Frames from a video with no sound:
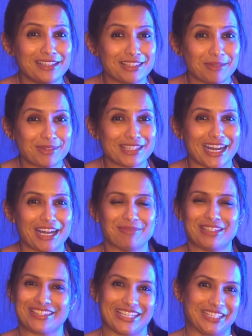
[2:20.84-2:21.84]
subscribe
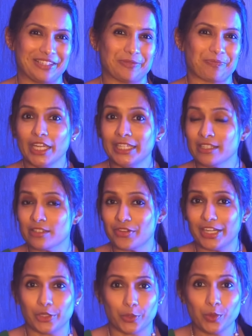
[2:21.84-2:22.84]
this channel. In this
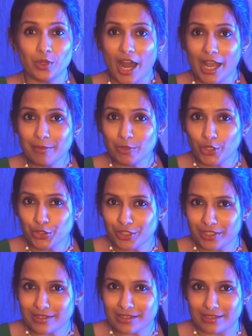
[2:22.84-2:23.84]
video, I'm going to
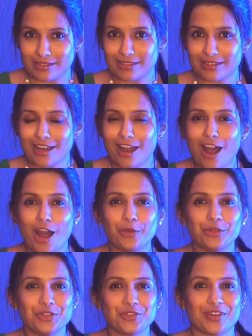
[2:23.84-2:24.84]
discuss how
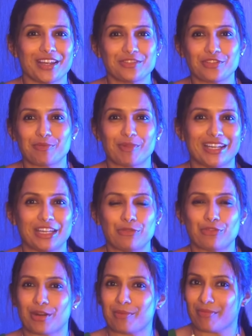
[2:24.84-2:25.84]
to transfer money
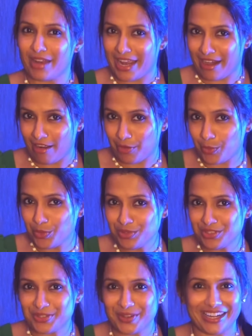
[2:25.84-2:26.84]
from NRO
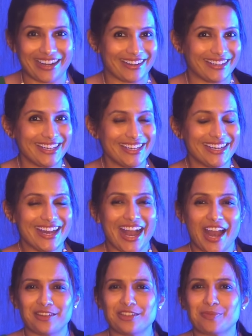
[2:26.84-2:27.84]
to NRE,
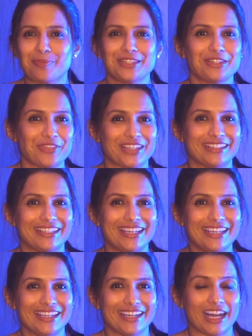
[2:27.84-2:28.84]
and
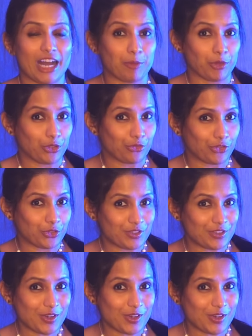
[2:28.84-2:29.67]
specifically I'm going to focus